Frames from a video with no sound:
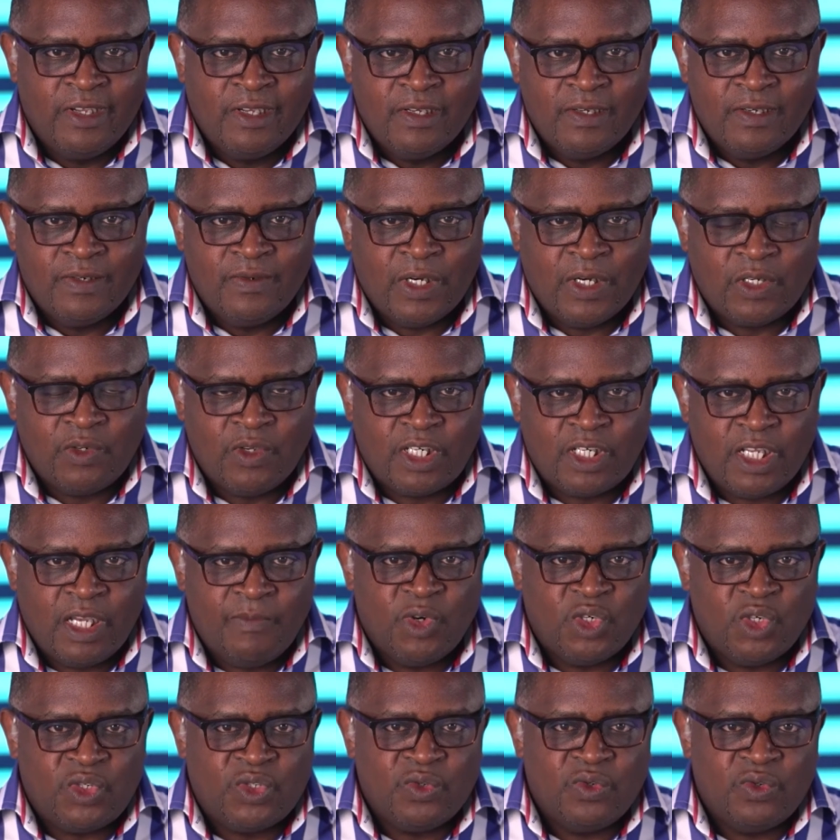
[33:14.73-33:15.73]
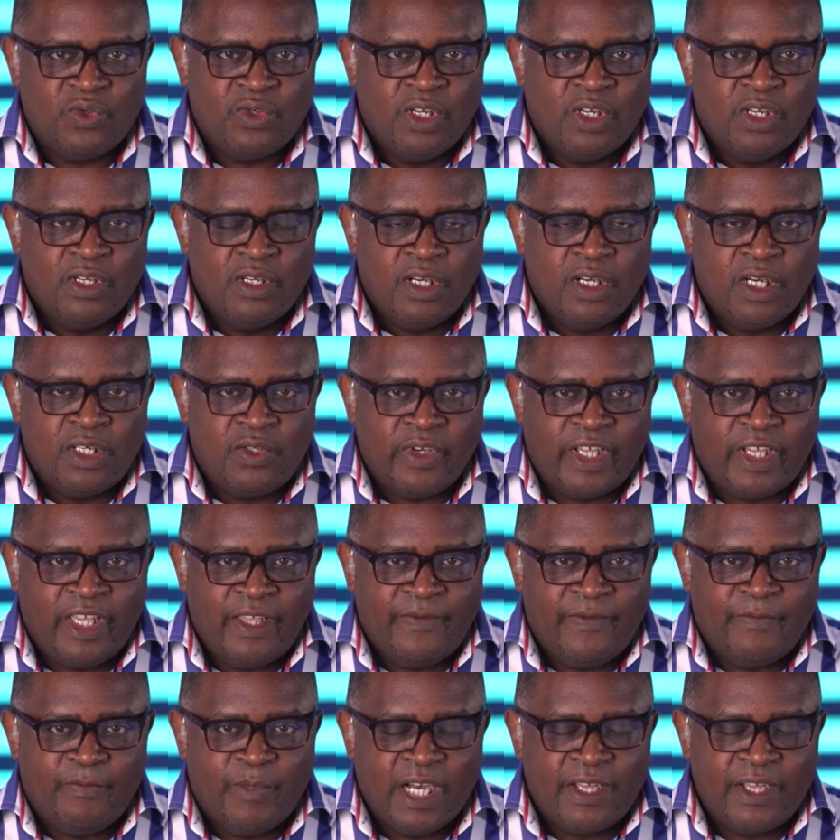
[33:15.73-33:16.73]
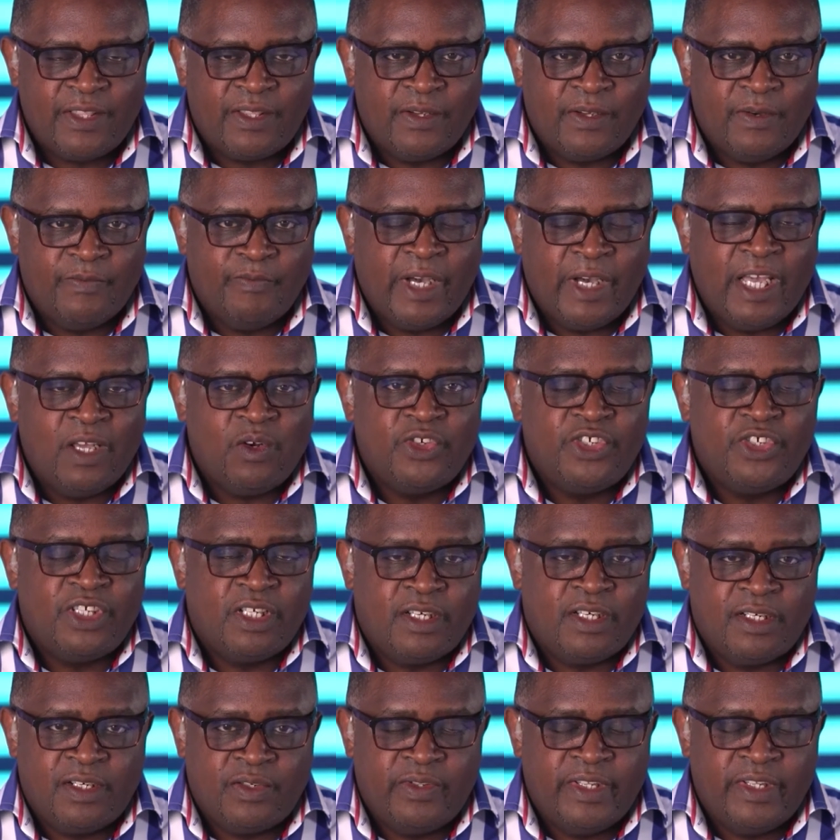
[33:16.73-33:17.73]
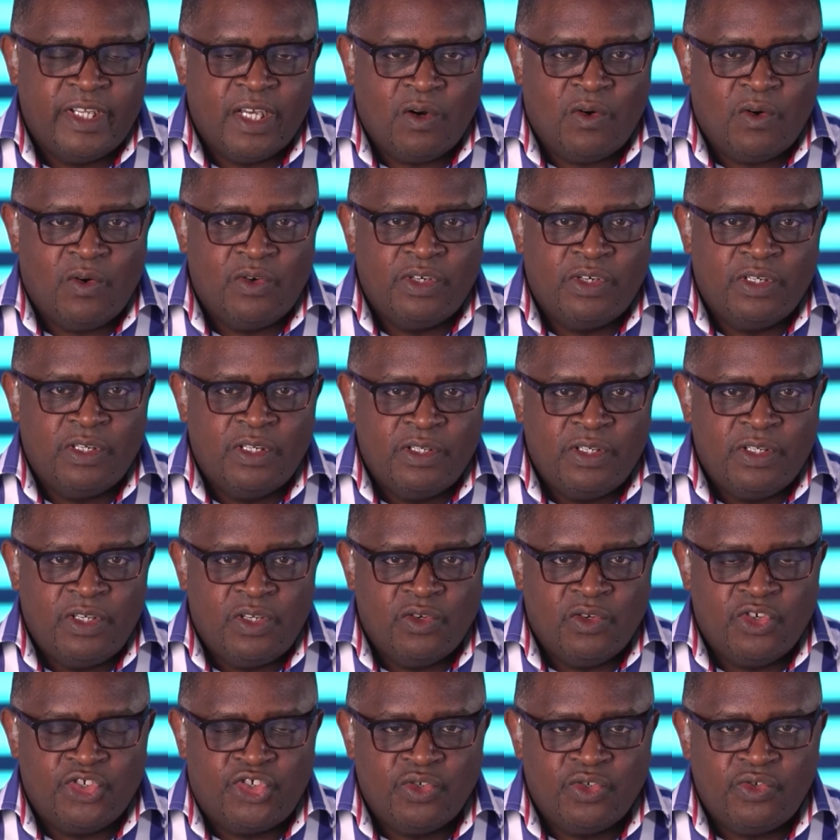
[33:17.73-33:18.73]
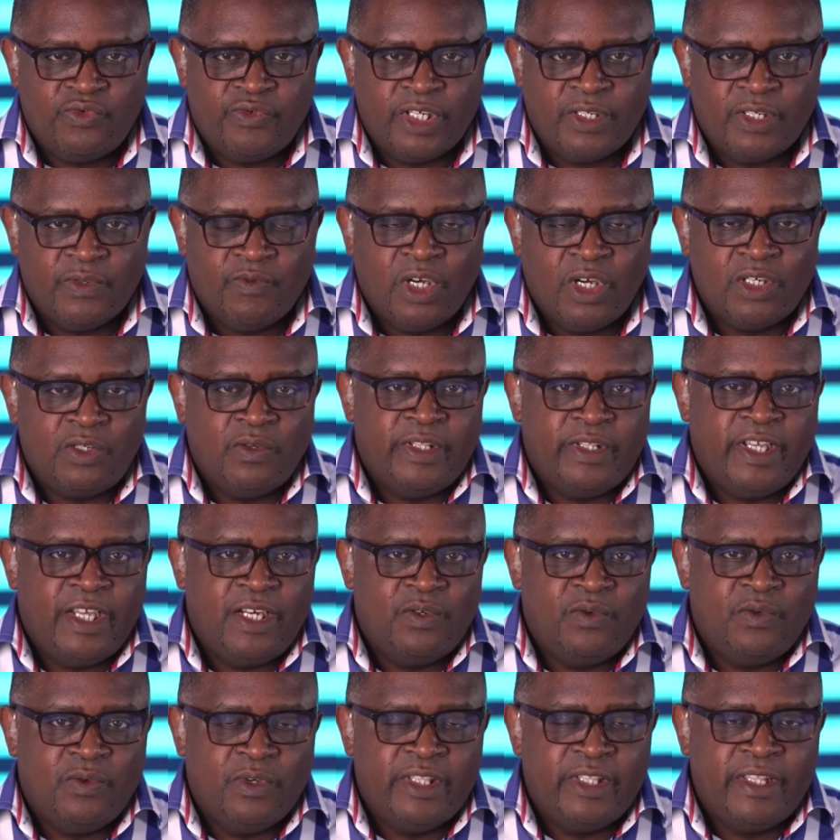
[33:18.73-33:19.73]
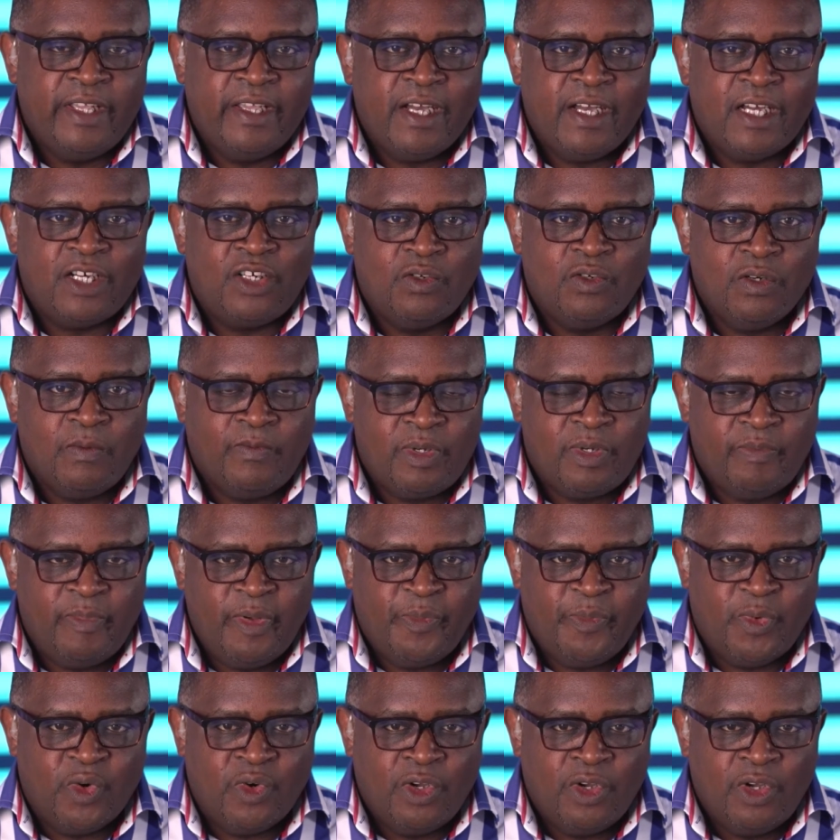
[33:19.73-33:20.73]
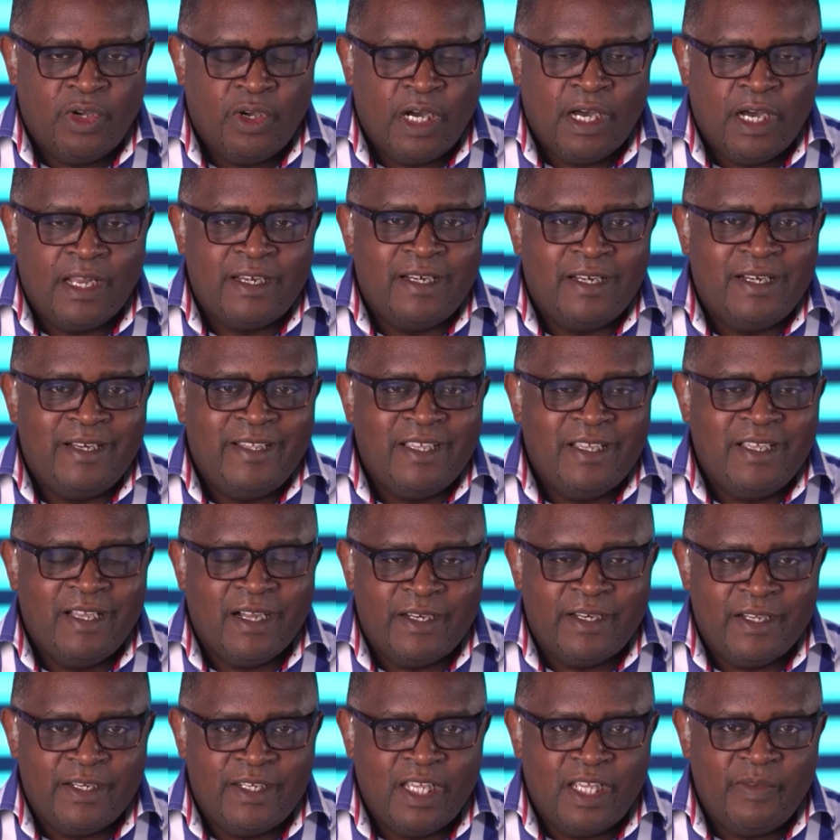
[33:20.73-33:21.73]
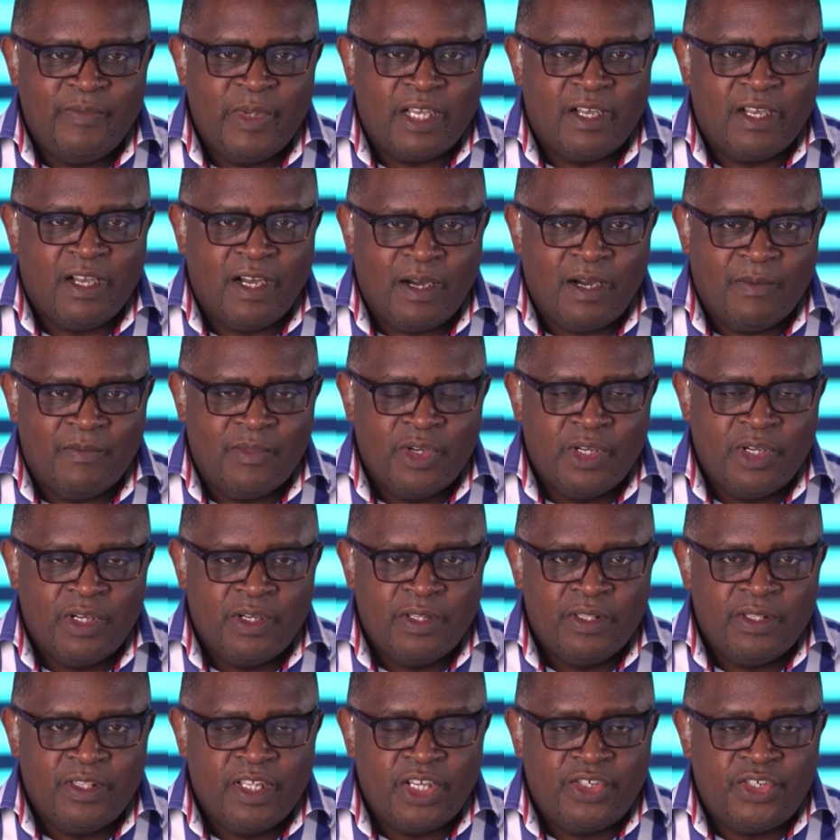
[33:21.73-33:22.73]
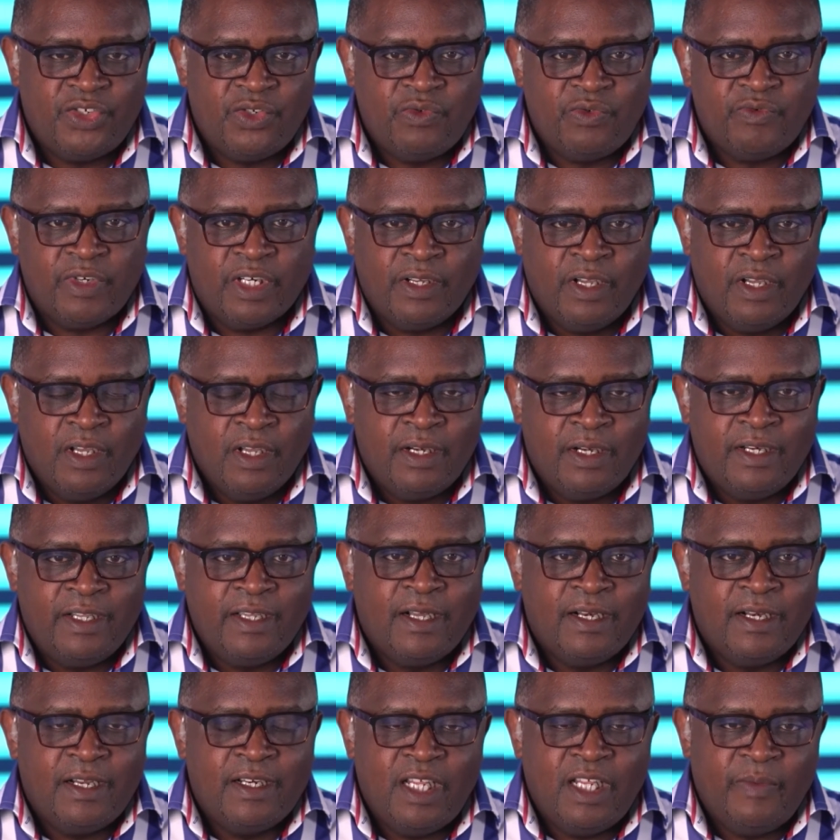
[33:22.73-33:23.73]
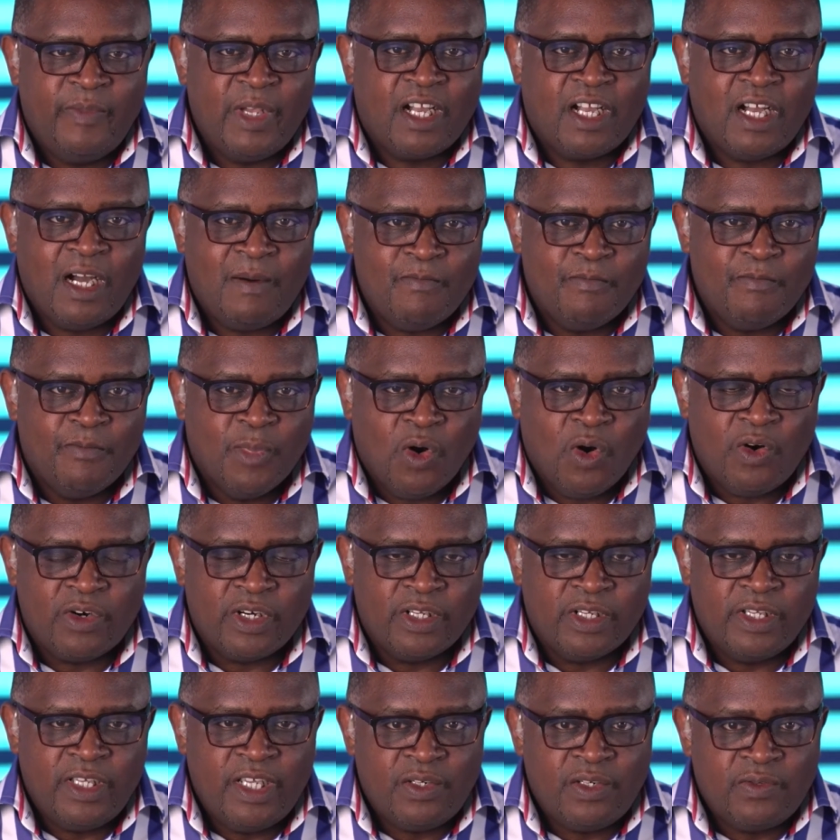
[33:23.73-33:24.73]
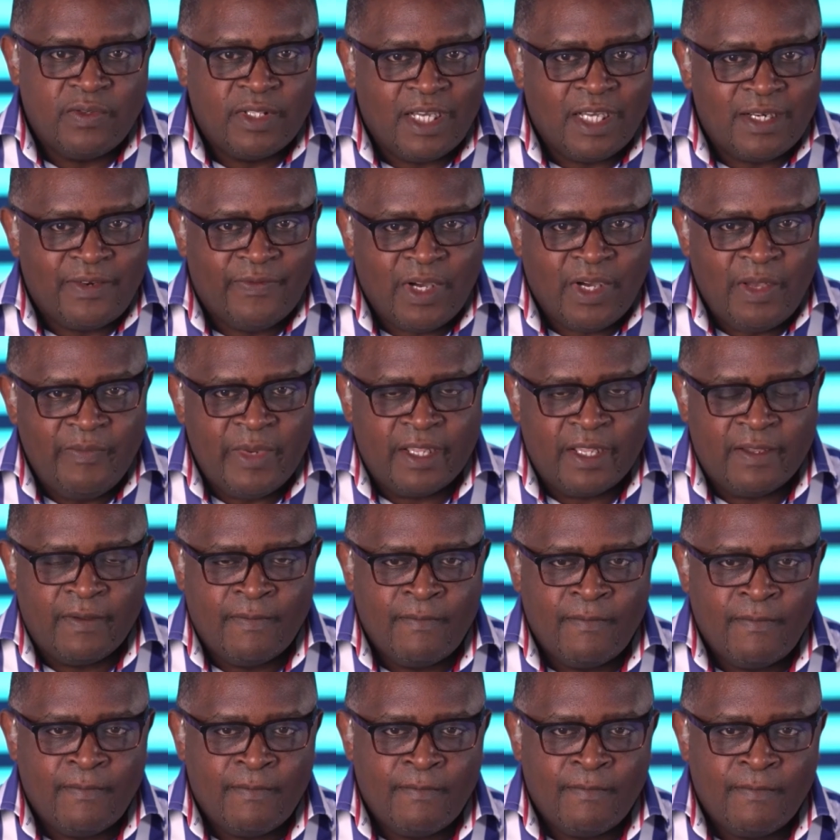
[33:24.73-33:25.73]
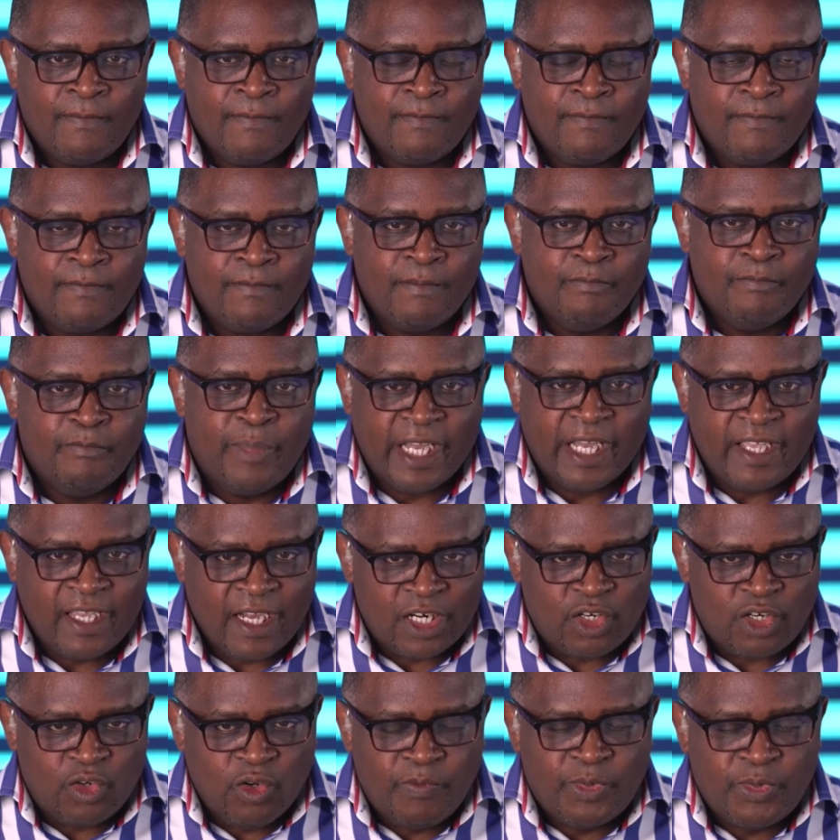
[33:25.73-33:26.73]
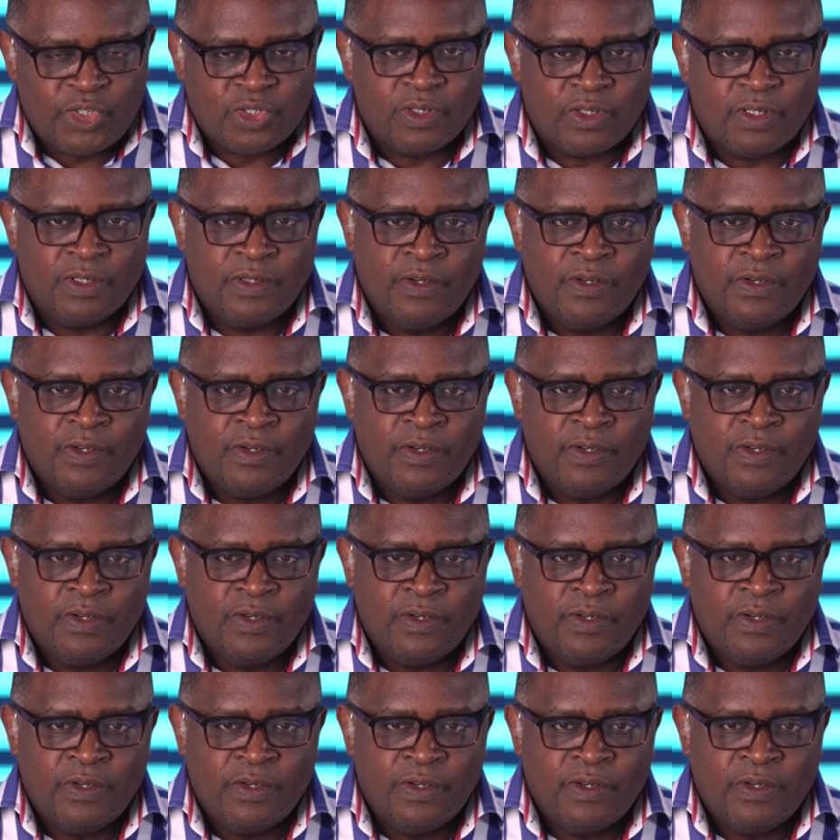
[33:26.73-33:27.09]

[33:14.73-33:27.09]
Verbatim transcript: who are not able to give birth biologically to their own, children. What do? They adopt people, and legally they become their children. Legally they become born into that family. By adoption.